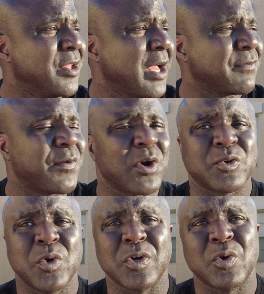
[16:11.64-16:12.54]
as far as
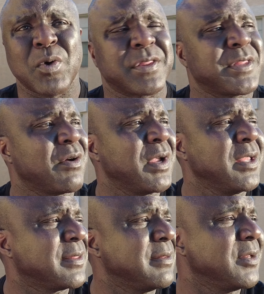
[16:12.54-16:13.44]
critical race
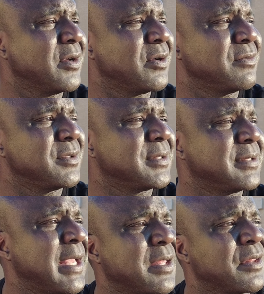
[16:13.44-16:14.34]
theory, you know,
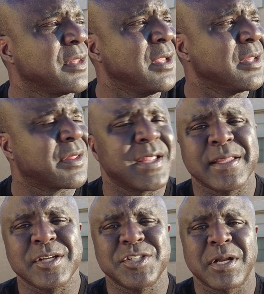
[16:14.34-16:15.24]
they can stick
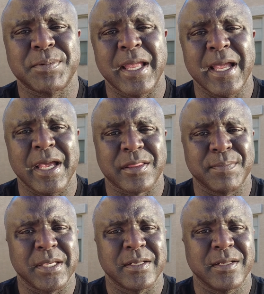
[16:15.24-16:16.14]
that shit up their ass,
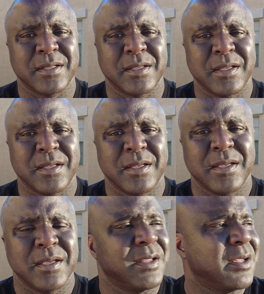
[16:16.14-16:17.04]
man.
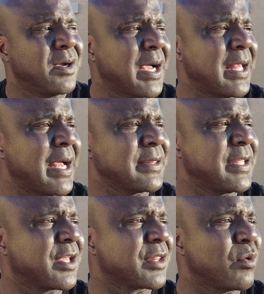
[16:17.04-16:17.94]
You know, I, I
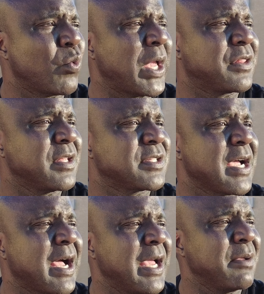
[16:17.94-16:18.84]
think it's a waste of
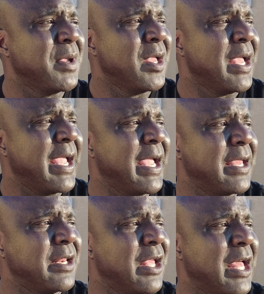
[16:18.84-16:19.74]
time.
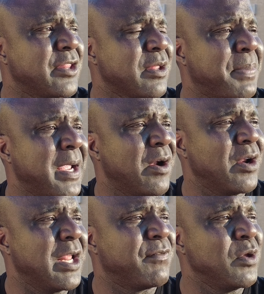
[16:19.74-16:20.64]
And as a
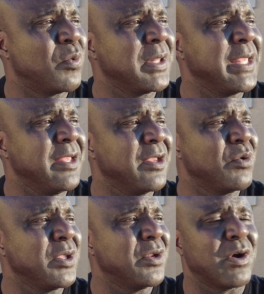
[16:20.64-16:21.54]
parent, if you really,
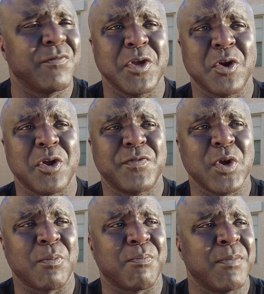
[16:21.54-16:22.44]
you know, if you're if
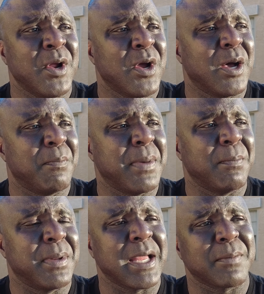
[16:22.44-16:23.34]
you're a, a, a
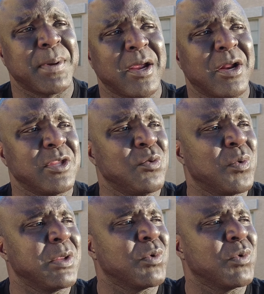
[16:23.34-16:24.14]
black parent and you really